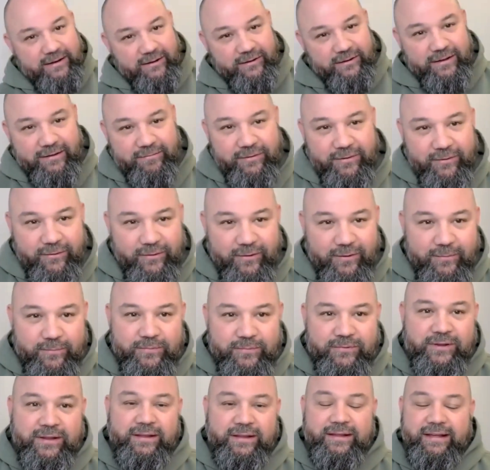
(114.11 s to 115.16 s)
in their living
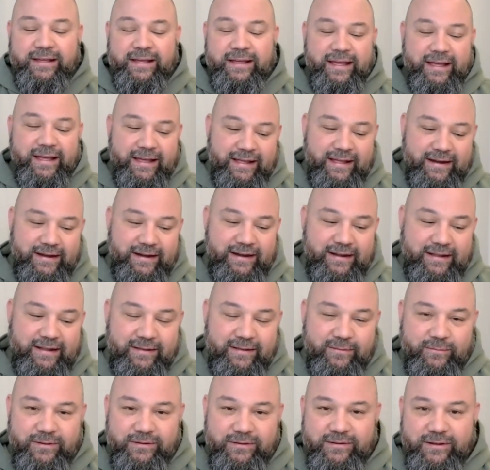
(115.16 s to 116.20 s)
rooms and
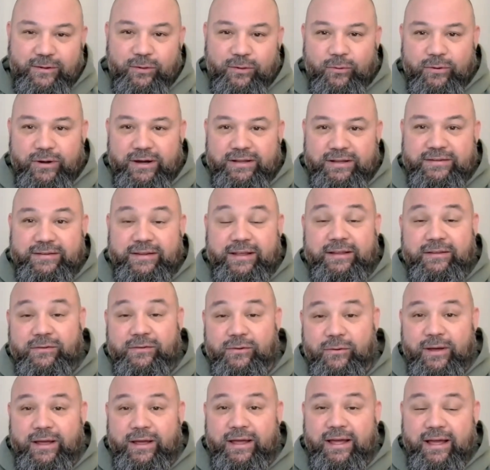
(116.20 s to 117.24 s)
it was a glorious sight.
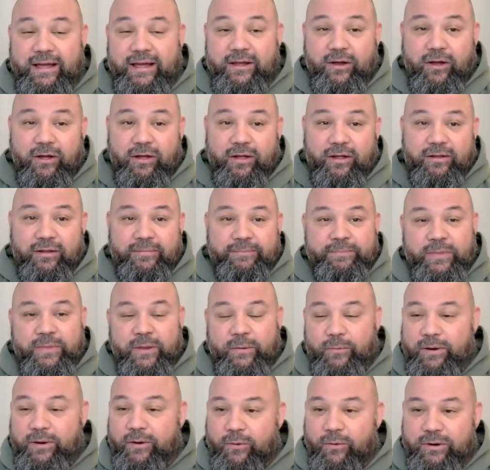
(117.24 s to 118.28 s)
So I, I, call,
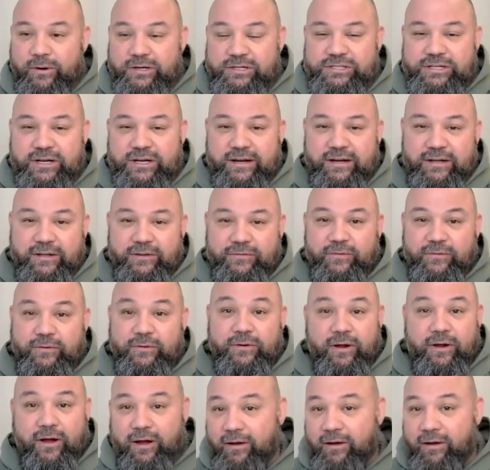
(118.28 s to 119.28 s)
we ordered Chinese food.